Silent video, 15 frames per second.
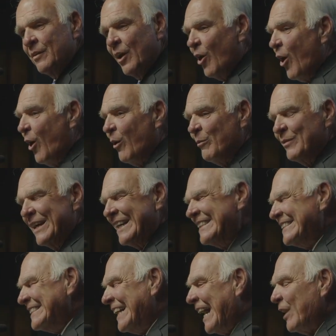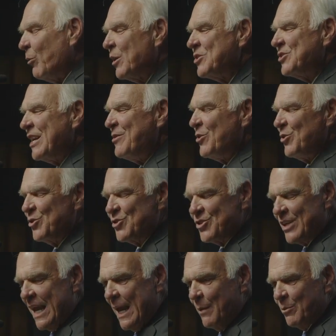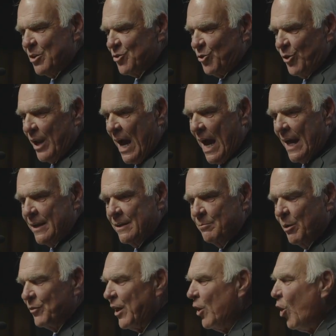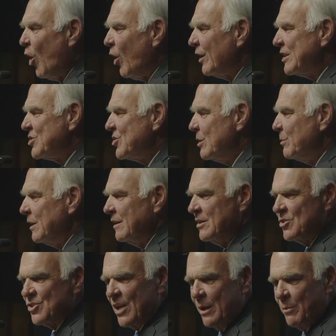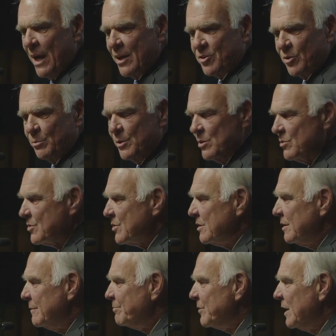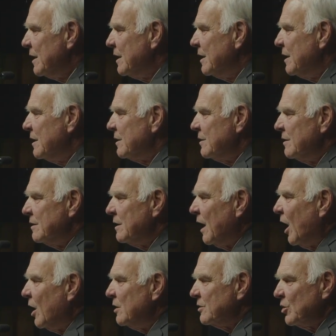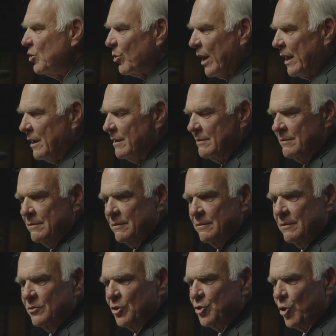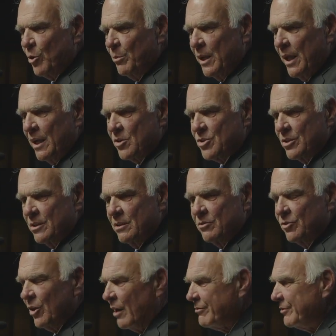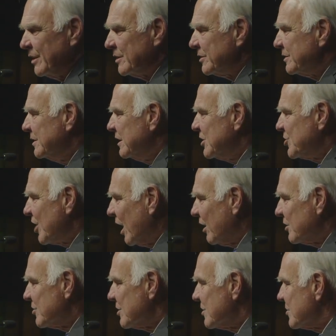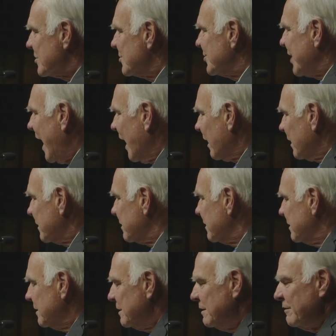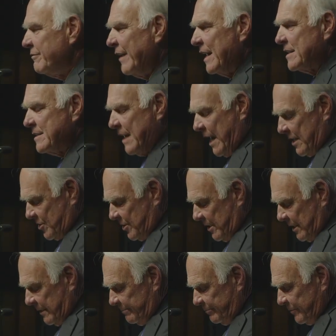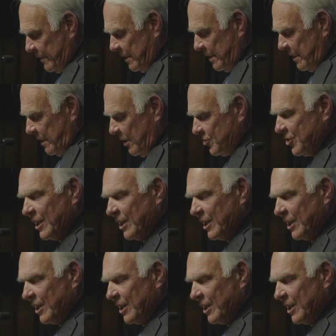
all, I don't want to say they're the same because they're not, but they all exhibited the same attributes: grit, determination, toughness, intelligence, talent. Fantastic. It's the